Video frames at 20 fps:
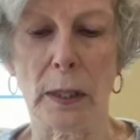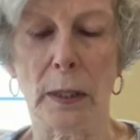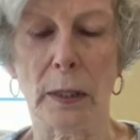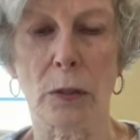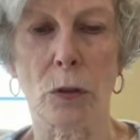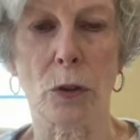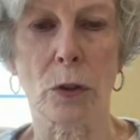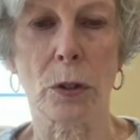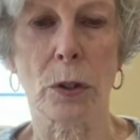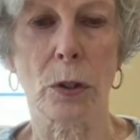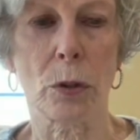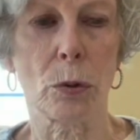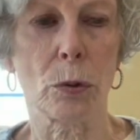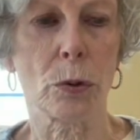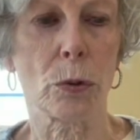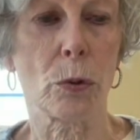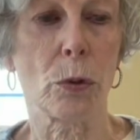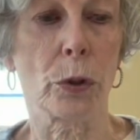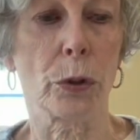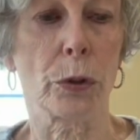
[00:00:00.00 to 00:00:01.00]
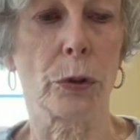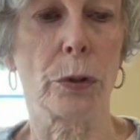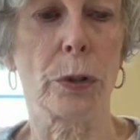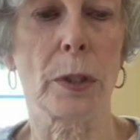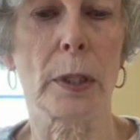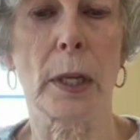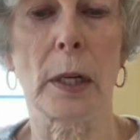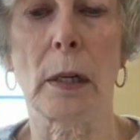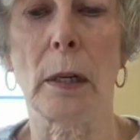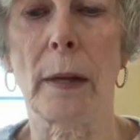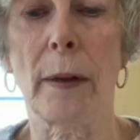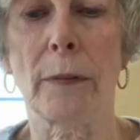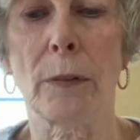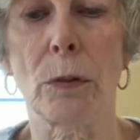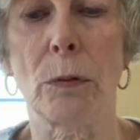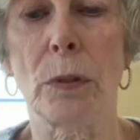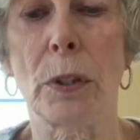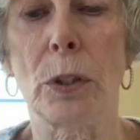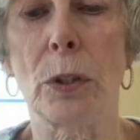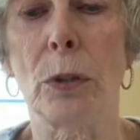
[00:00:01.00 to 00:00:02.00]
It's just those corners that I'll have to
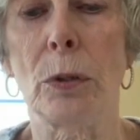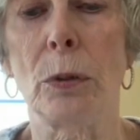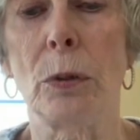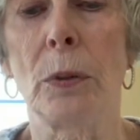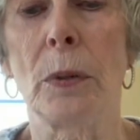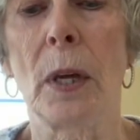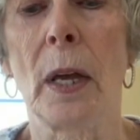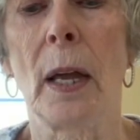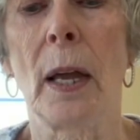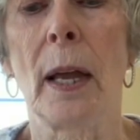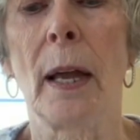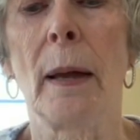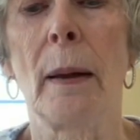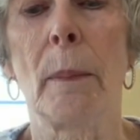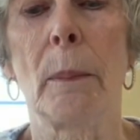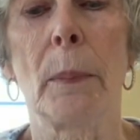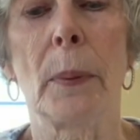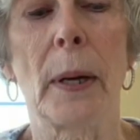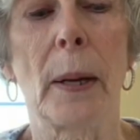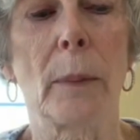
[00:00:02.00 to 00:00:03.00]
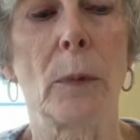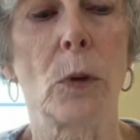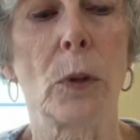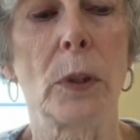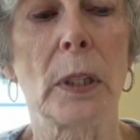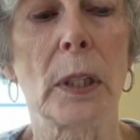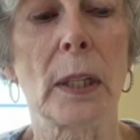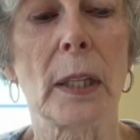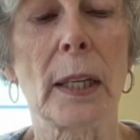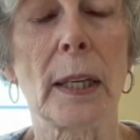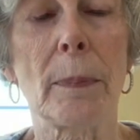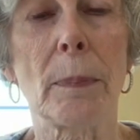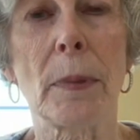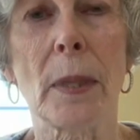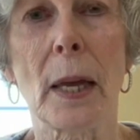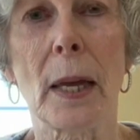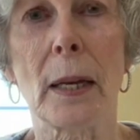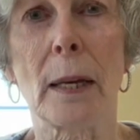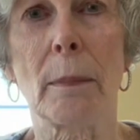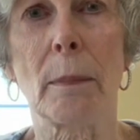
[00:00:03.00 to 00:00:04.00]
redo, but I'm going to keep
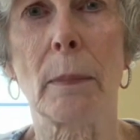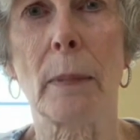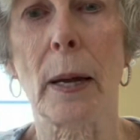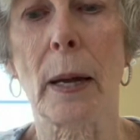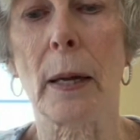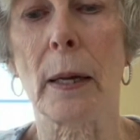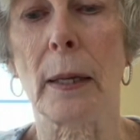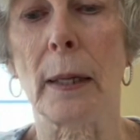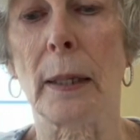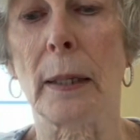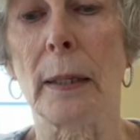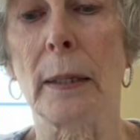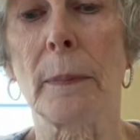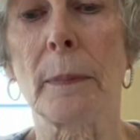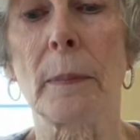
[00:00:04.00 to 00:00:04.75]
that in mind.